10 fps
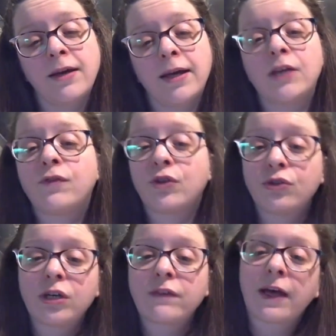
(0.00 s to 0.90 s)
If
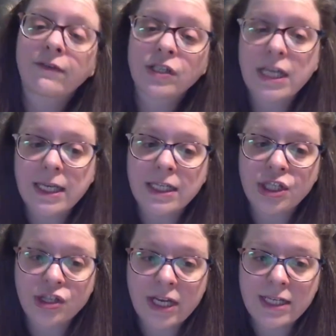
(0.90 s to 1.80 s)
you have ever taken a
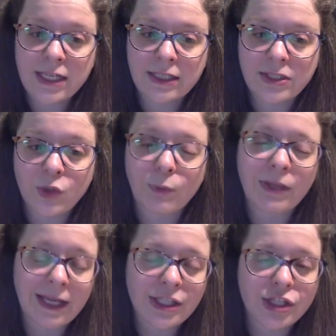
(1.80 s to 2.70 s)
genetic test or
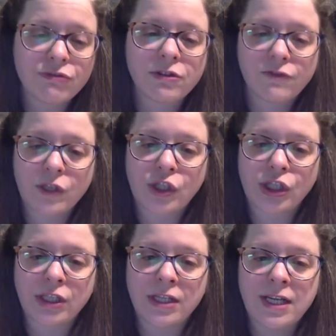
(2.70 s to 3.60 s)
plan to in the
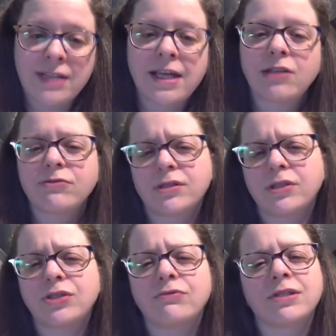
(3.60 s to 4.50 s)
future, take the
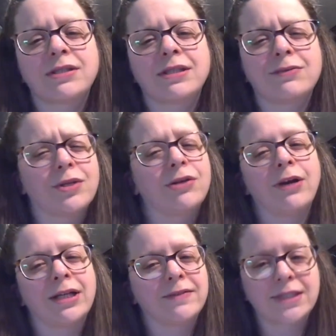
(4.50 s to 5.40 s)
results you receive with a
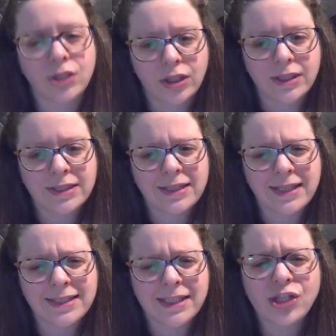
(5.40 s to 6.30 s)
grain of salt
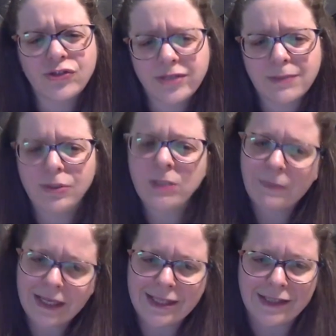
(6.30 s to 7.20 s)
as an interesting
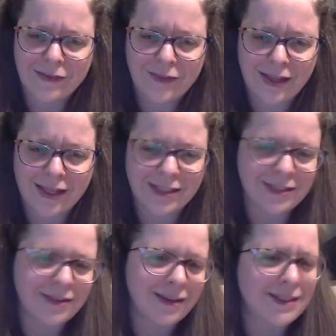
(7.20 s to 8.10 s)
perspective that is
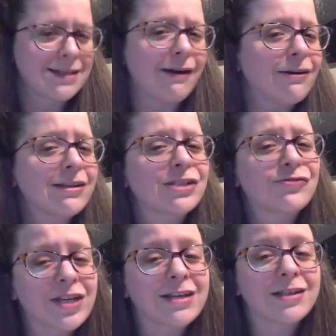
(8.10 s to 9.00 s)
not entirely
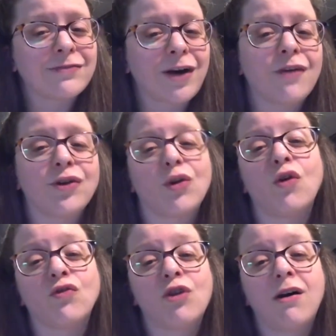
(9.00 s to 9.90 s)
definitive of your
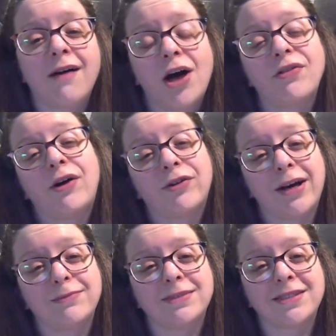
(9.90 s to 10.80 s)
overall health
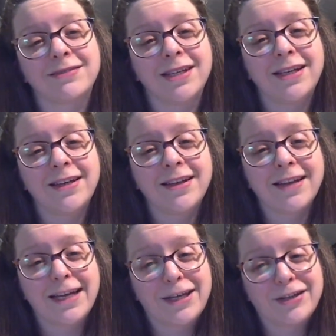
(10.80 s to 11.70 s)
outcomes.
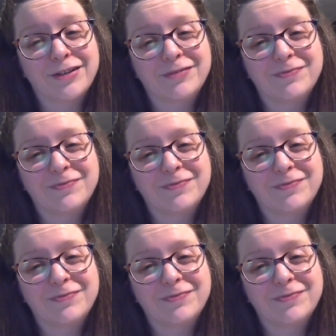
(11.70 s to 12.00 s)
Thank you.